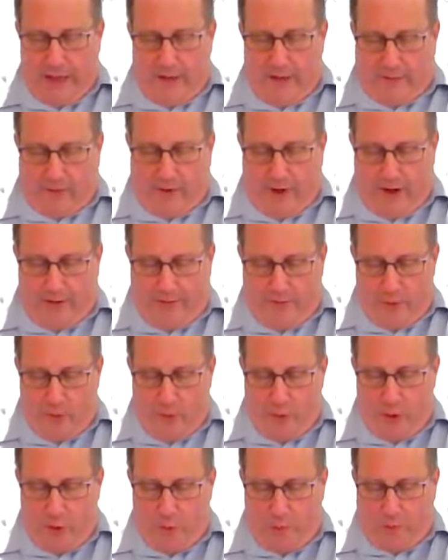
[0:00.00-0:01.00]
For
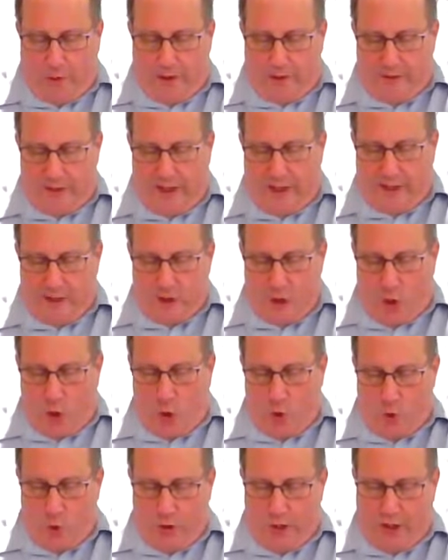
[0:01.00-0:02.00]
everyone who partakes
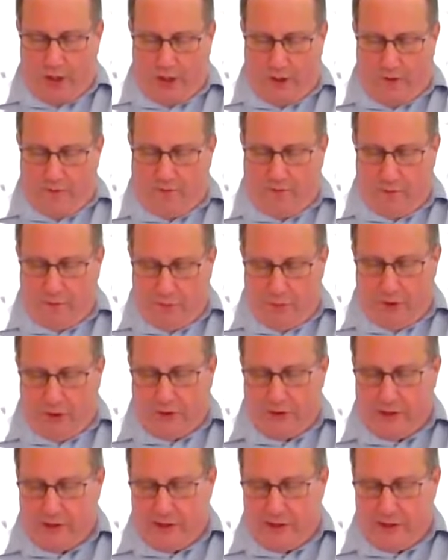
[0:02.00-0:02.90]
only of milk